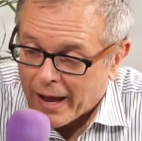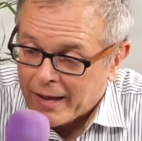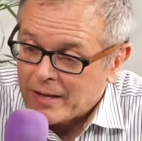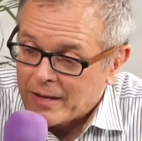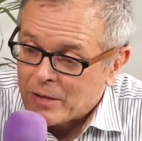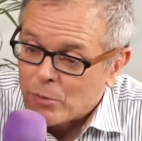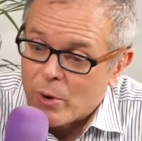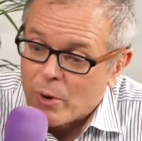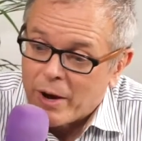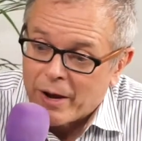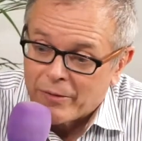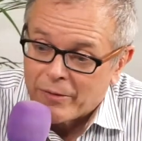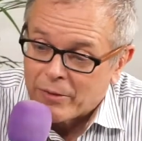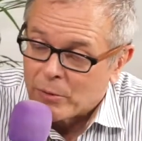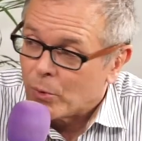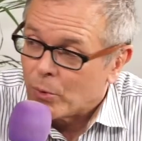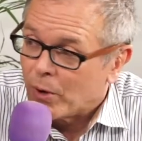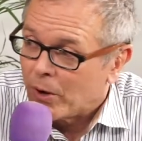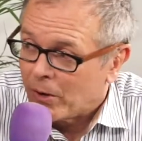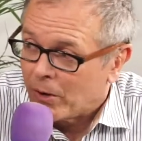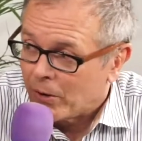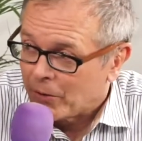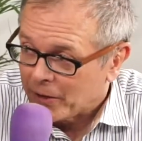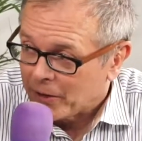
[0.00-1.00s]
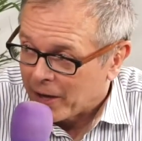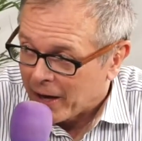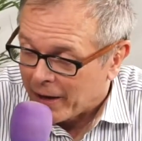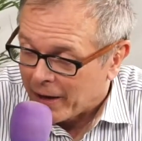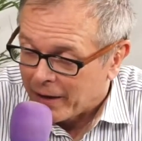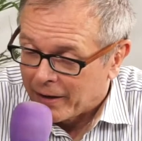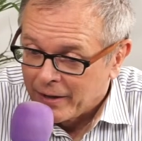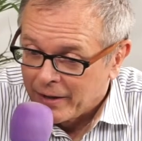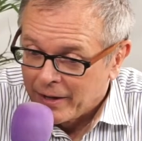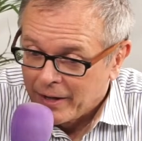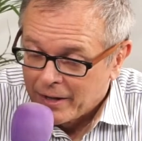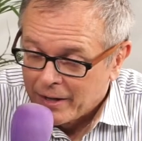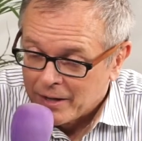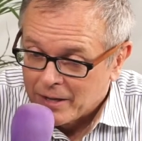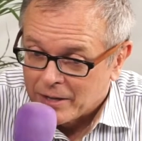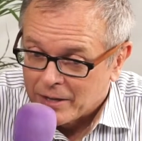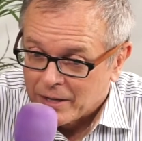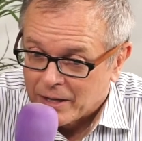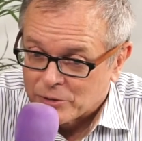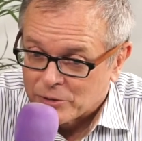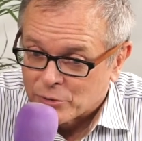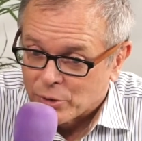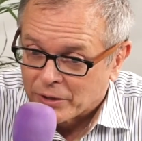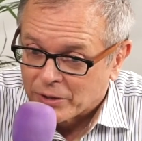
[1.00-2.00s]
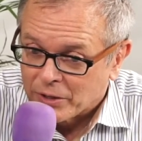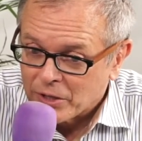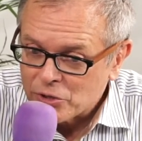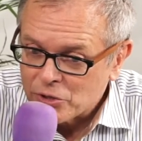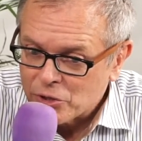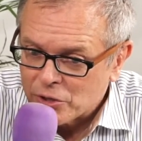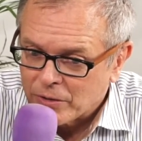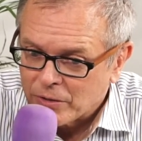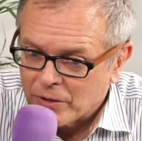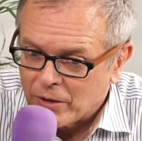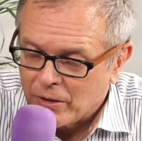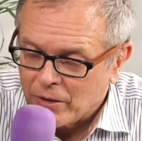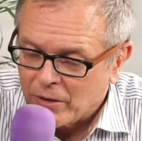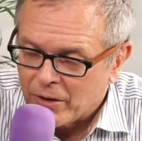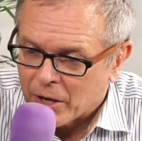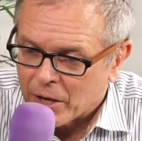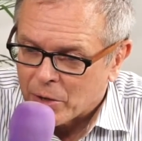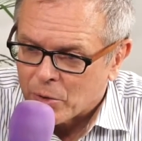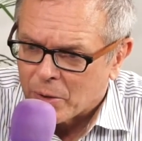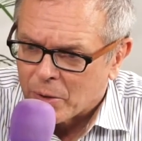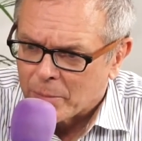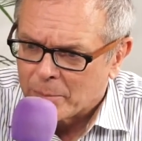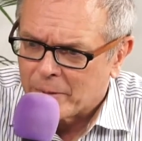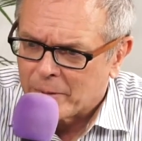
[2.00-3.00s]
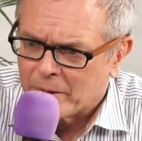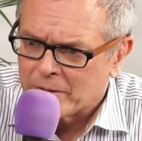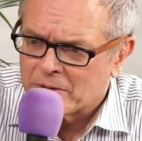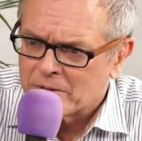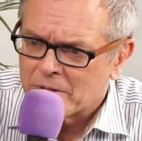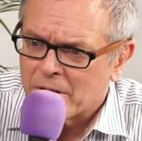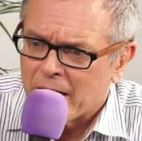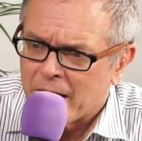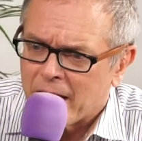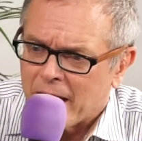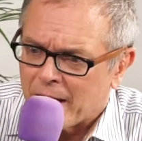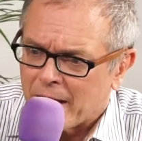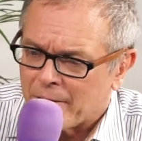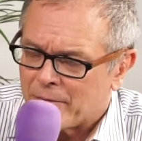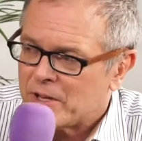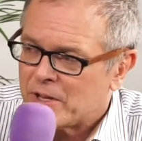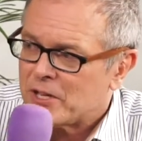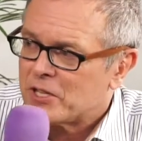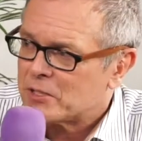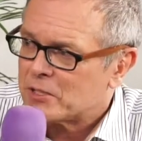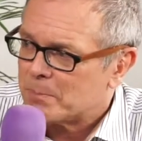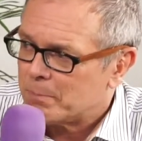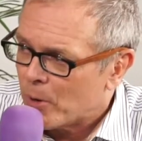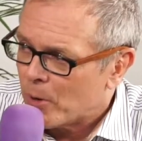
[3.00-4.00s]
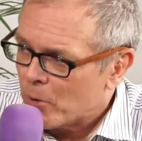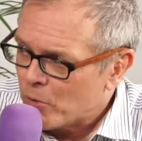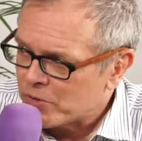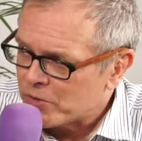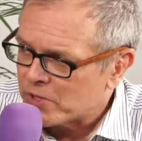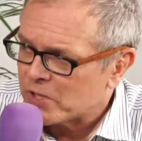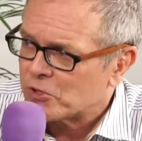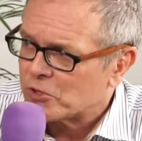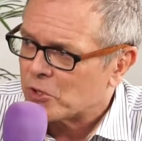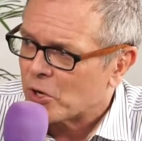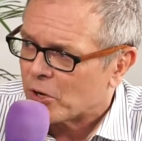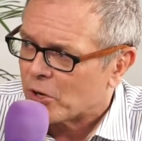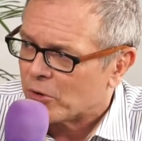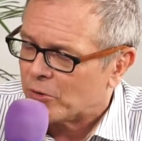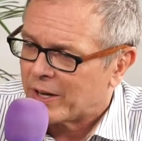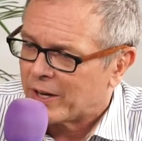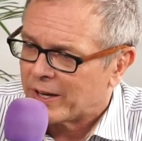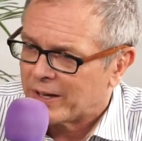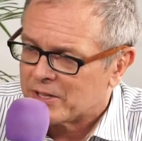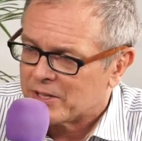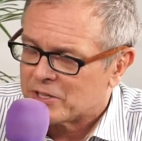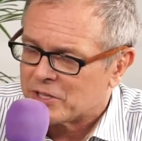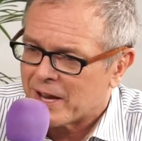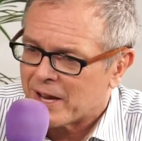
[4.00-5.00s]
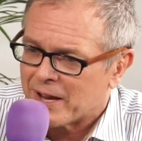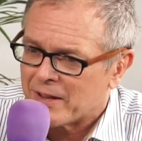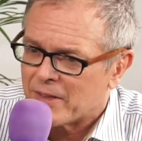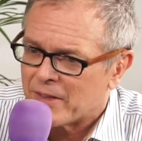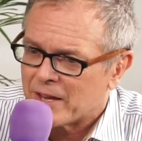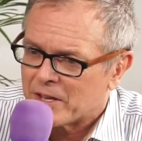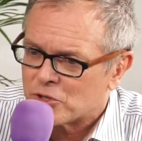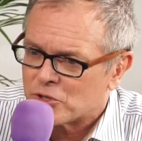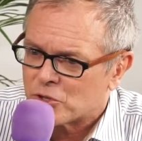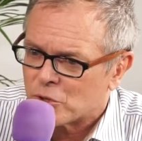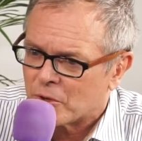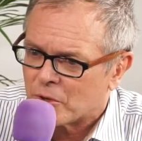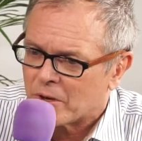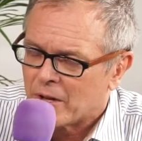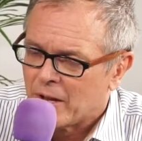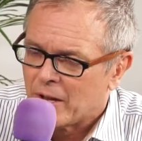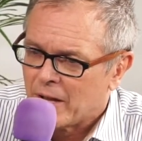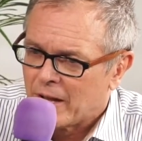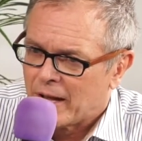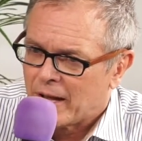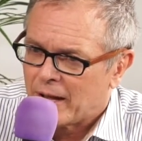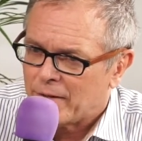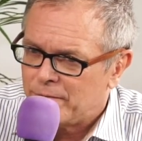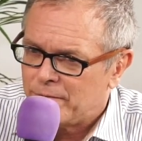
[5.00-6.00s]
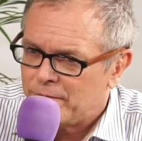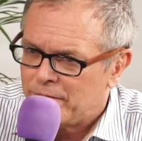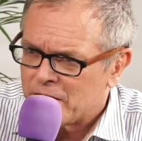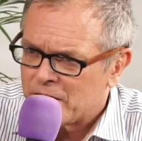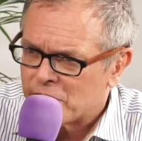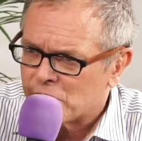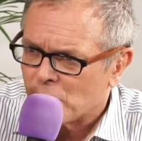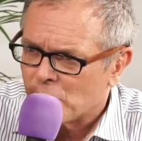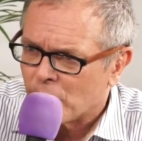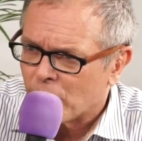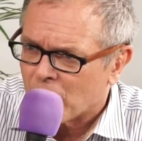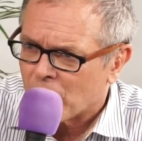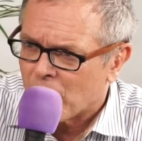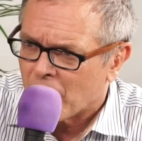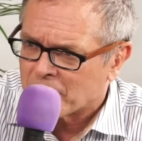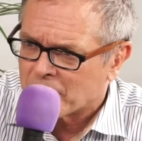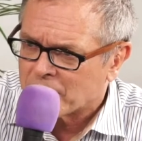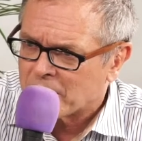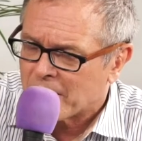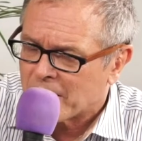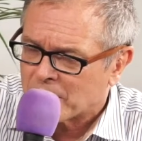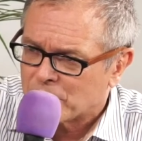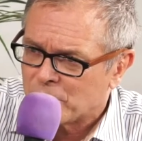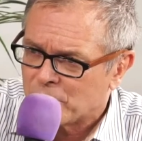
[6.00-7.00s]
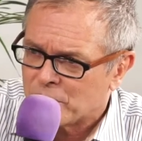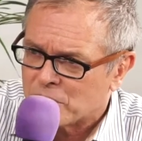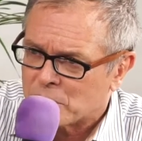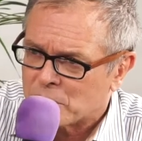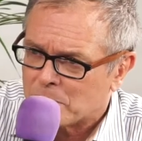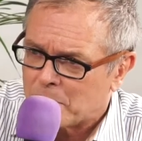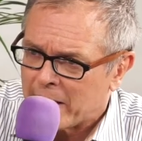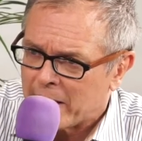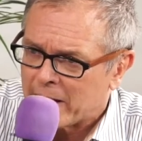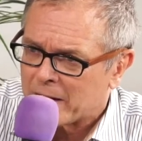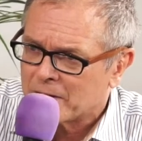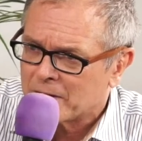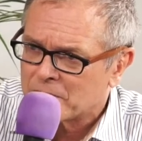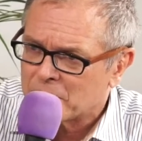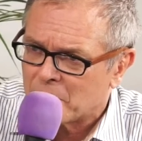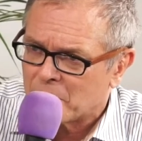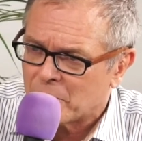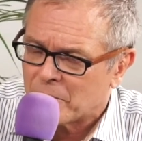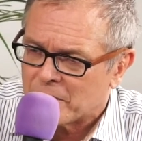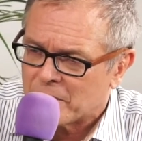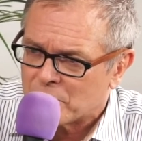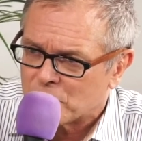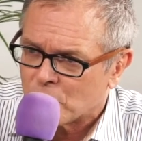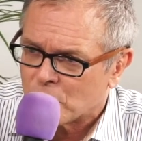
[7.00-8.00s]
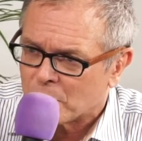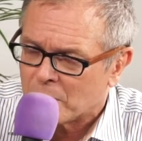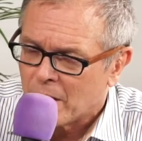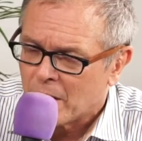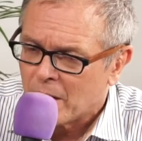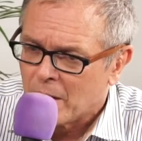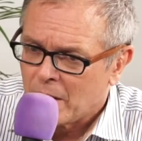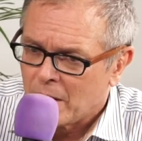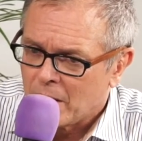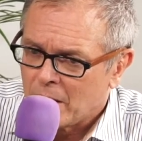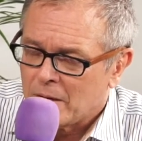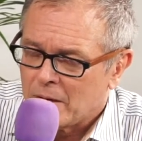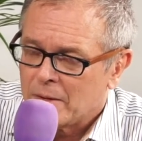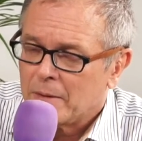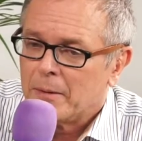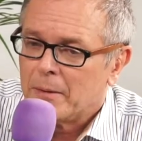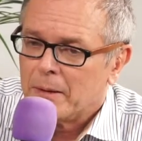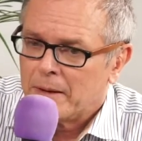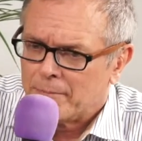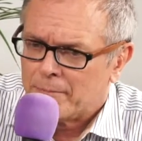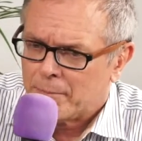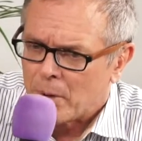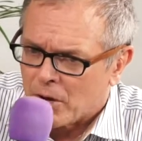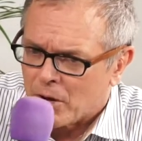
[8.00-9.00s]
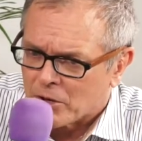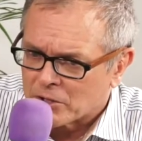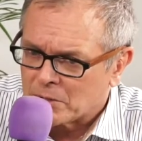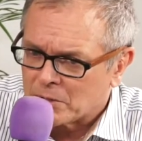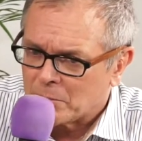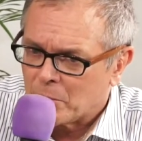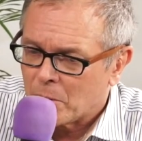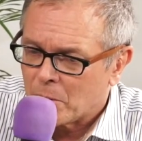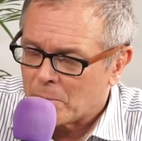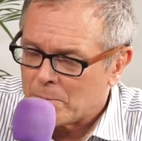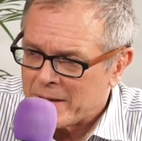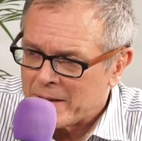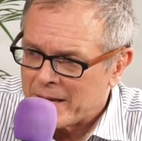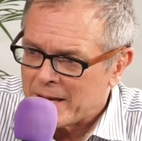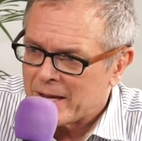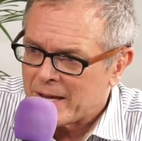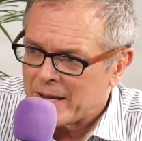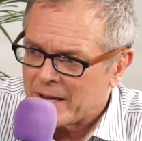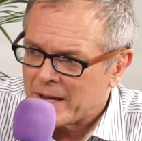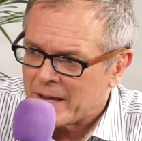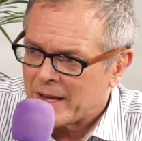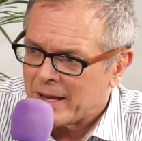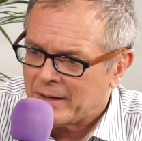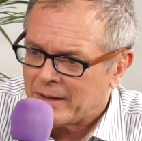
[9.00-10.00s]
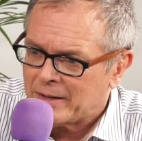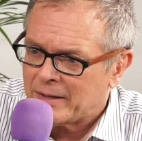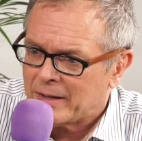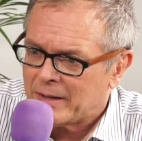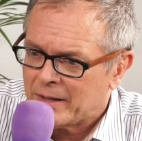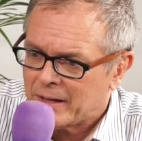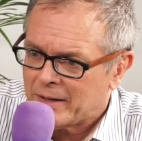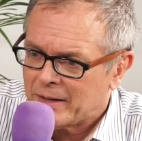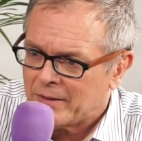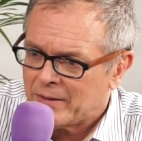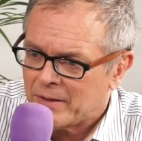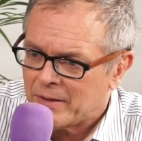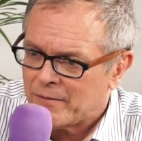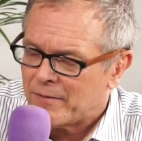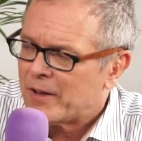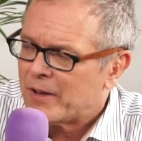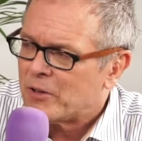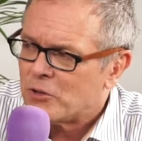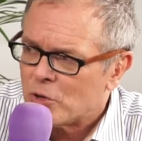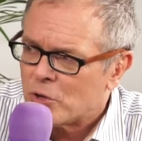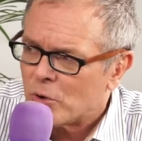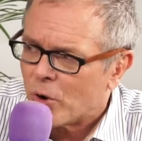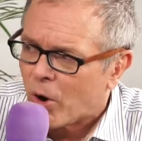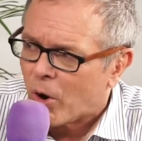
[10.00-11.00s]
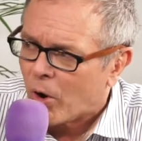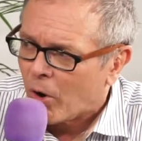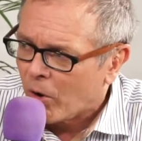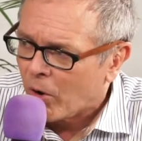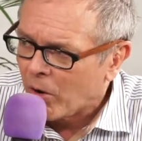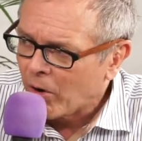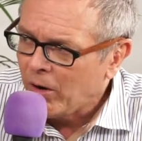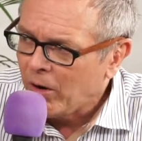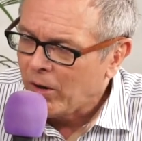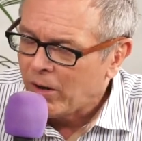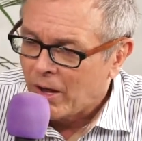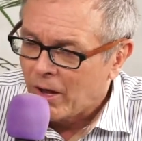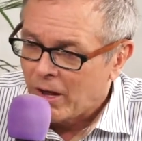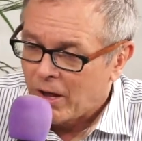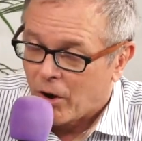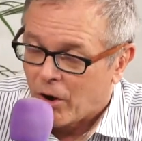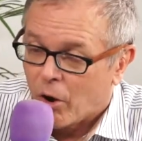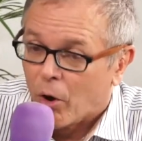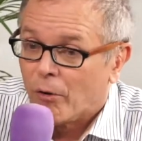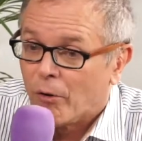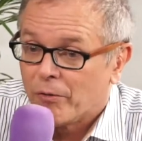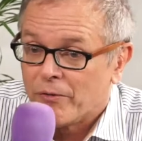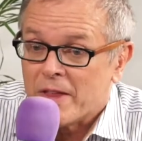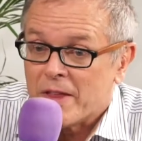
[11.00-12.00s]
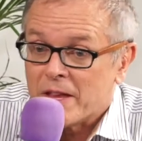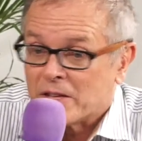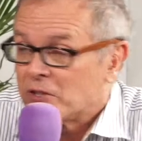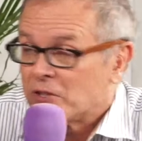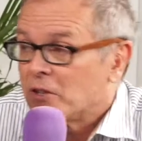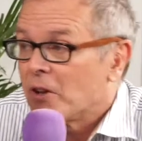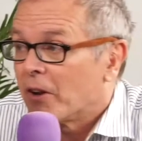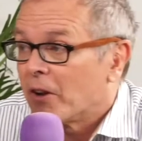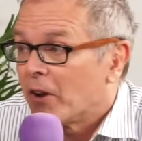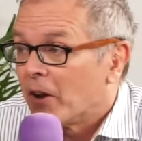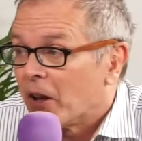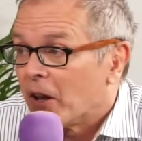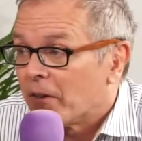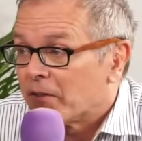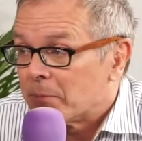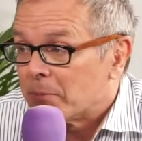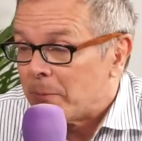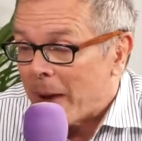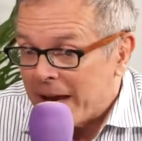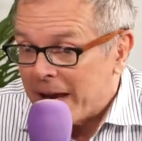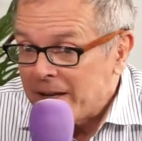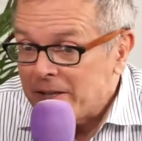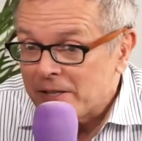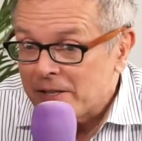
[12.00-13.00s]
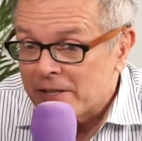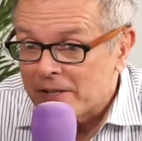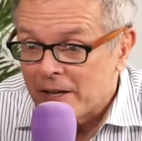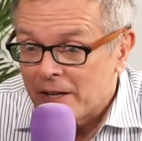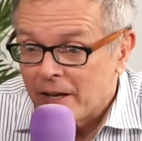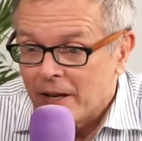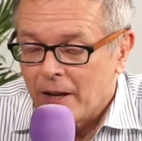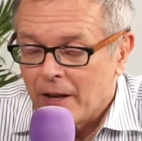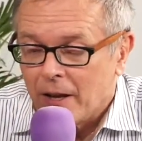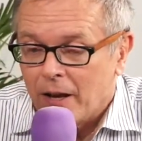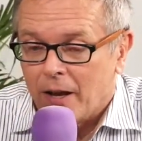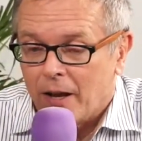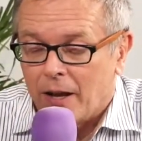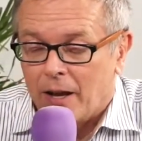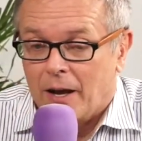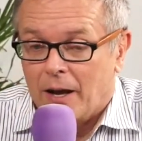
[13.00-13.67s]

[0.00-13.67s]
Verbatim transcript: anywhere in the world, yeah. Uh, traditional equipment, they have these booths, as you correctly say. They should have visual contact with the speaker, so they should if possible, be in, in the venue hall. Often there's not enough space. Mm.